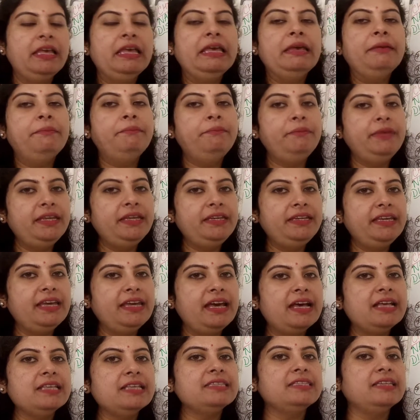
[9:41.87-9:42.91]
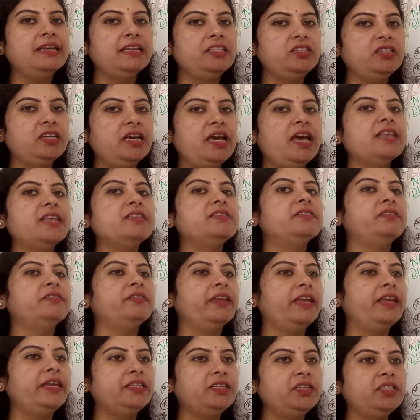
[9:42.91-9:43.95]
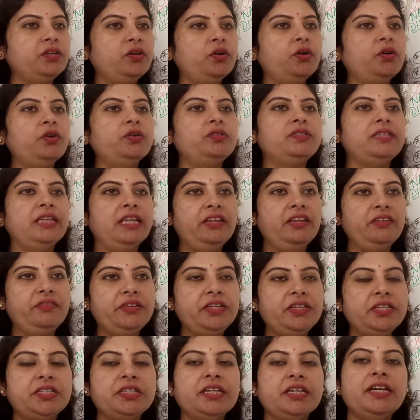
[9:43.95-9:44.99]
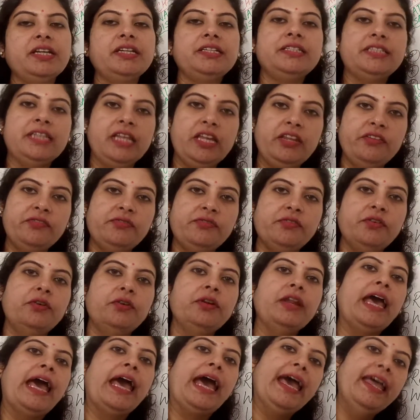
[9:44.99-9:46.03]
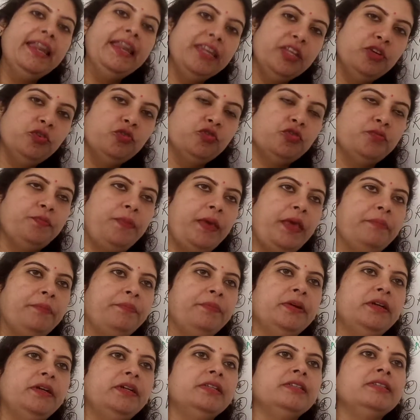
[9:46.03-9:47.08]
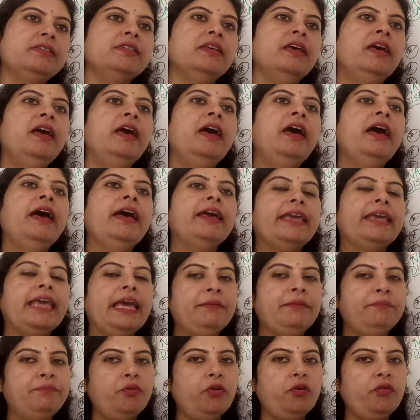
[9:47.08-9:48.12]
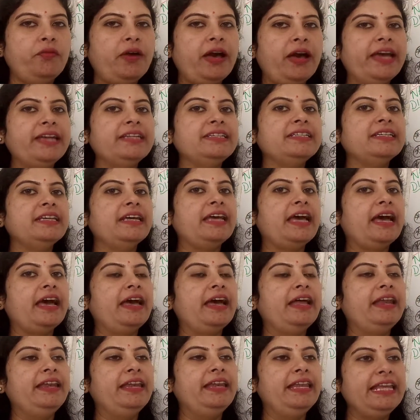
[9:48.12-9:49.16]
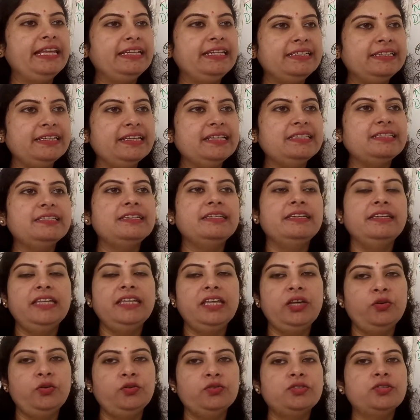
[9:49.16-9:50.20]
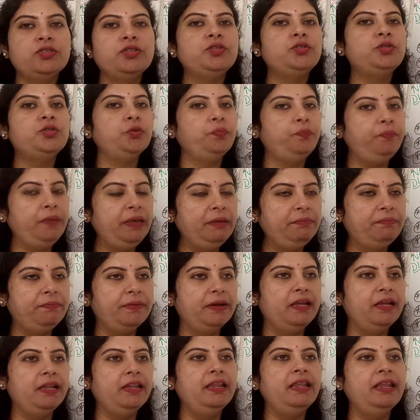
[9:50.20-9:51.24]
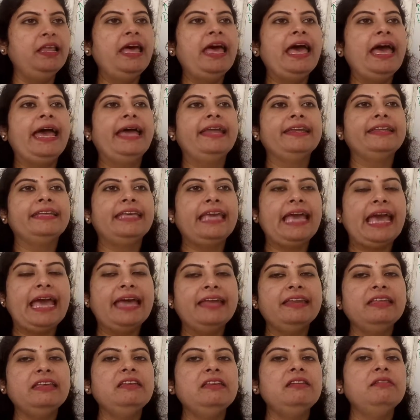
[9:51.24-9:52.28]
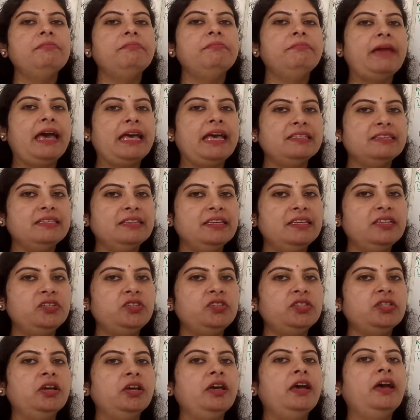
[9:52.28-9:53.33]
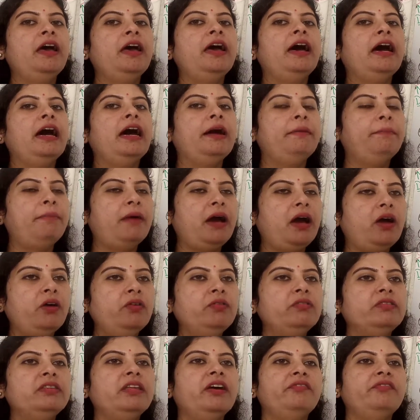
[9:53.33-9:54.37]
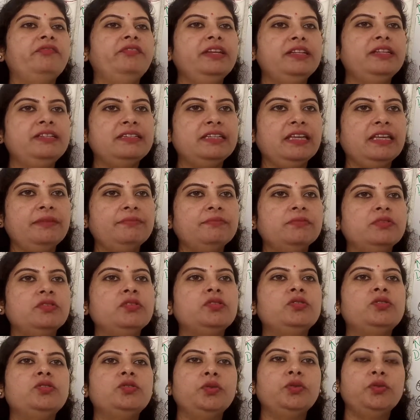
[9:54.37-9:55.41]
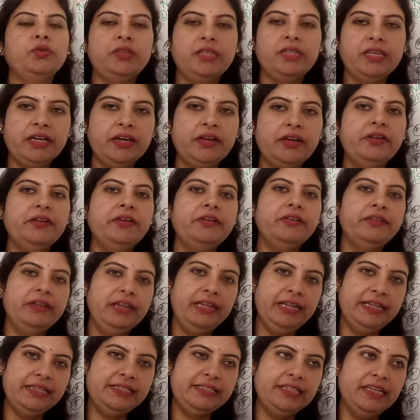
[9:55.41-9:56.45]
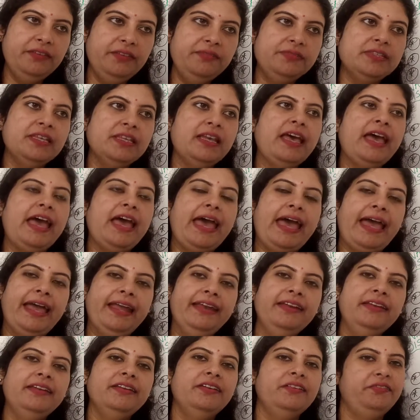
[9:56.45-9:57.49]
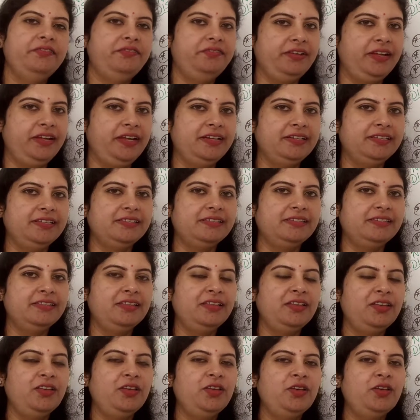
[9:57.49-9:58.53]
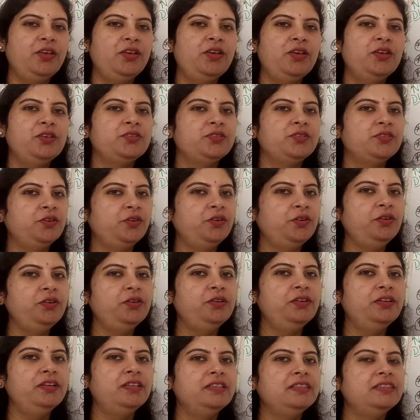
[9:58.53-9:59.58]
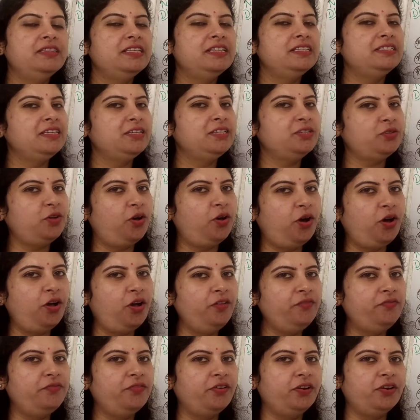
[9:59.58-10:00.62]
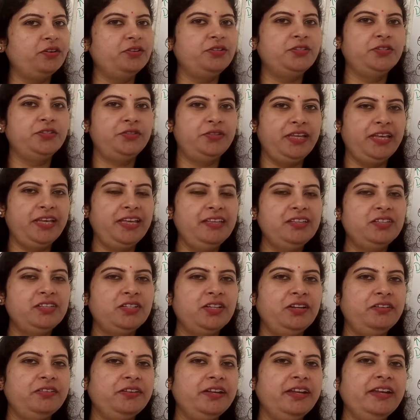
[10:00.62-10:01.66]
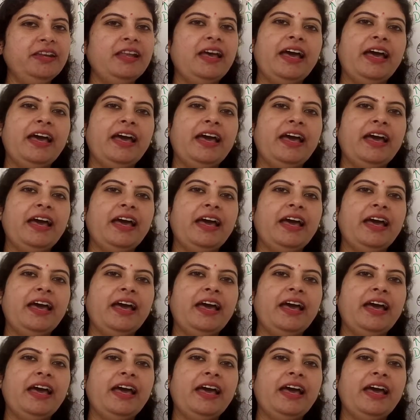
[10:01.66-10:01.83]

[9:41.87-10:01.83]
Media such as radio, television, telephone, and newspapers can provide latest news to people and carry message about the victims to their relatives and friends. So This is all for today, children.